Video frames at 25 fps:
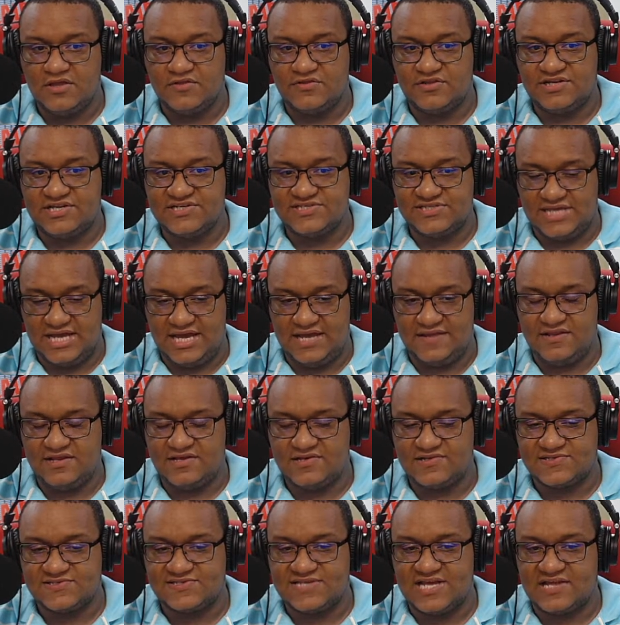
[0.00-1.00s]
To this
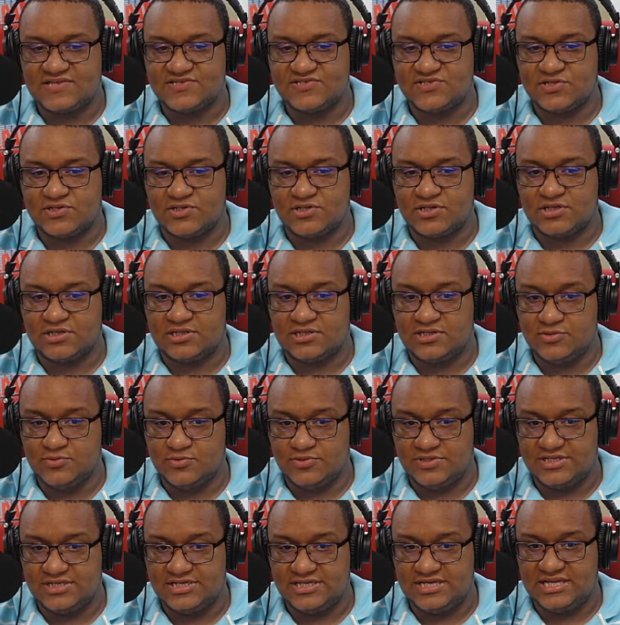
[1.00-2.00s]
end, Zanzelo
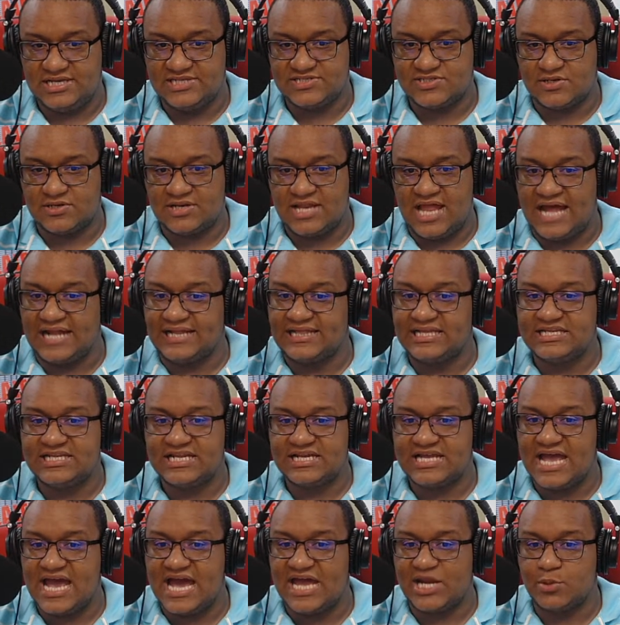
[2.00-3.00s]
conclude it is unlikely
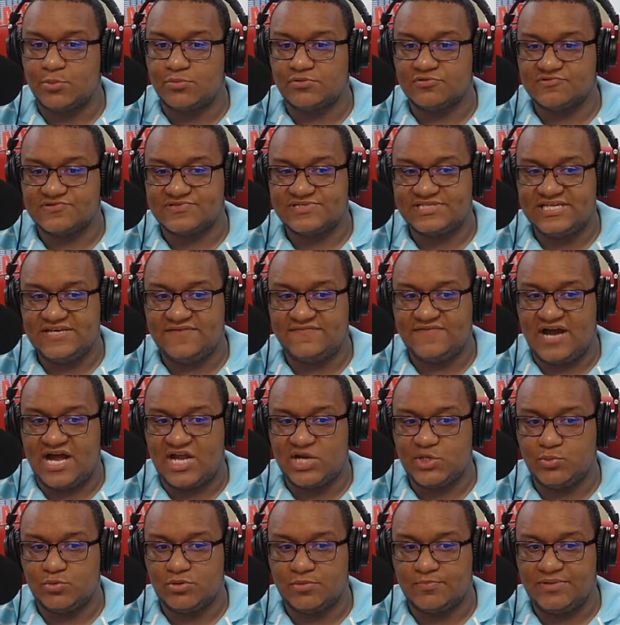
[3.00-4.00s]
that Guyana will receive
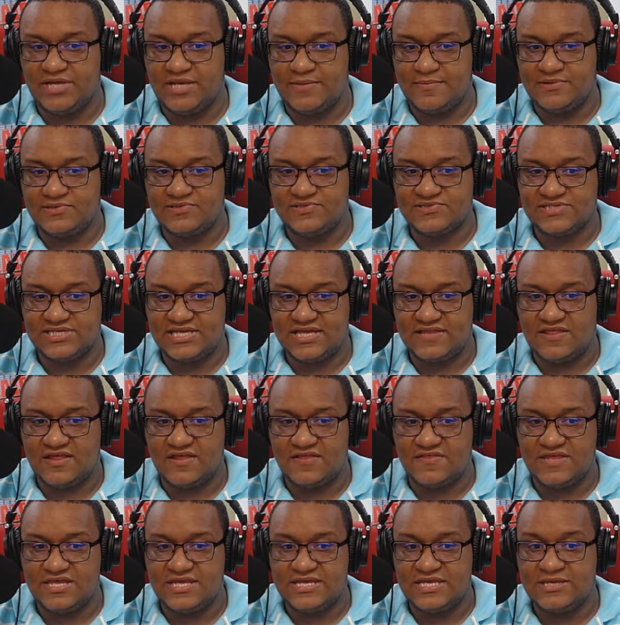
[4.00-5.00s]
annual payments in
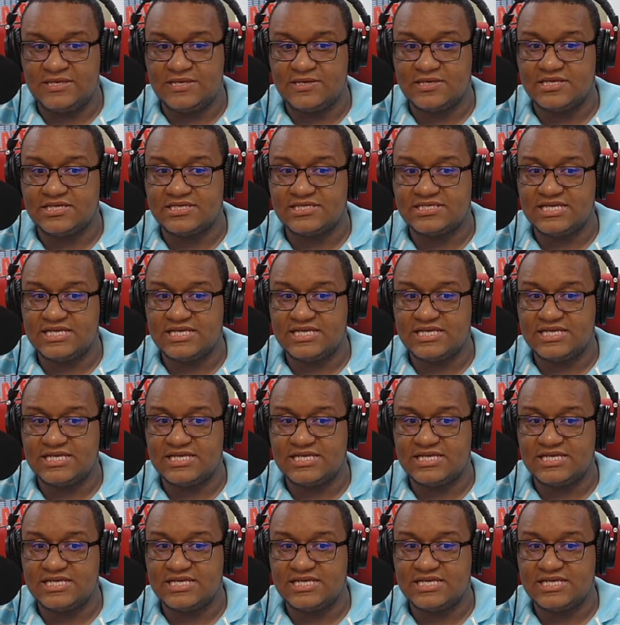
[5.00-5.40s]
the